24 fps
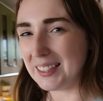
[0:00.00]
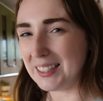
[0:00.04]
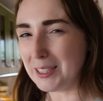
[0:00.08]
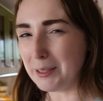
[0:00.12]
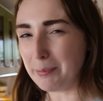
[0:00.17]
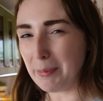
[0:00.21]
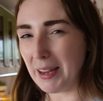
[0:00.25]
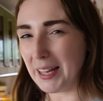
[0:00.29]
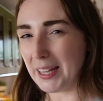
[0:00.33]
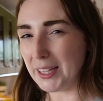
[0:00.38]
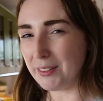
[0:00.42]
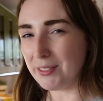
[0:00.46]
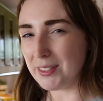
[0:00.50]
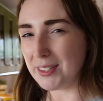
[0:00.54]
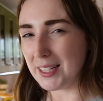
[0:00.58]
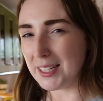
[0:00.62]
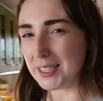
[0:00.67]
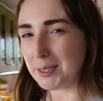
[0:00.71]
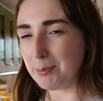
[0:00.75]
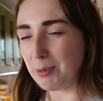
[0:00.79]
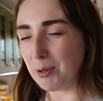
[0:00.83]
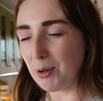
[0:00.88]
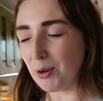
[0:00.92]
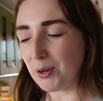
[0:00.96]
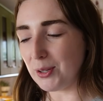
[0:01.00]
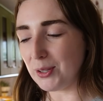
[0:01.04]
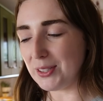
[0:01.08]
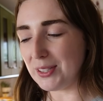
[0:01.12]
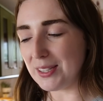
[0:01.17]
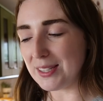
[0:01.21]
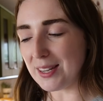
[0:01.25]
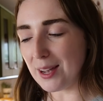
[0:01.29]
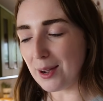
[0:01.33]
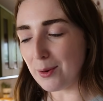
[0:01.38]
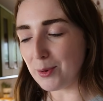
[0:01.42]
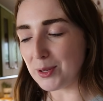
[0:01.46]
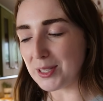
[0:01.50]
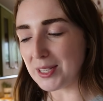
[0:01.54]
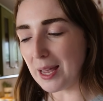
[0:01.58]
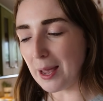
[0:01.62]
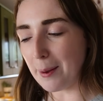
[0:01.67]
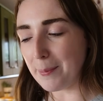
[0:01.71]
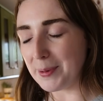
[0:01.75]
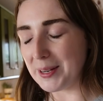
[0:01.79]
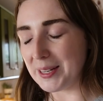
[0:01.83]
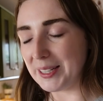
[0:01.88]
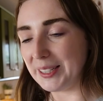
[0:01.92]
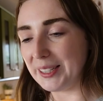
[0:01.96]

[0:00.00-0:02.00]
the smell of sesame oil? Is that what's happening